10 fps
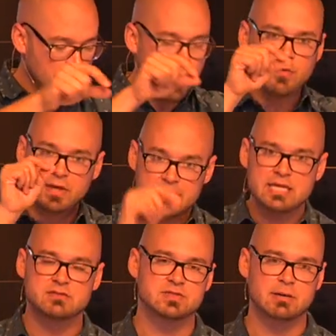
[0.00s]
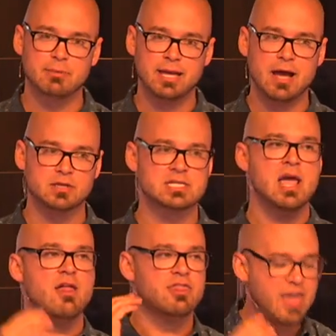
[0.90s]
on the needs of somebody else.
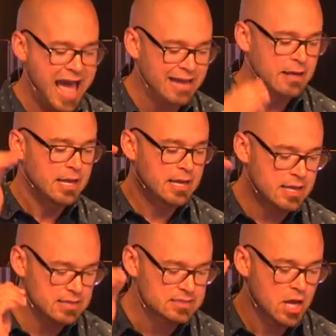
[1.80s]
That is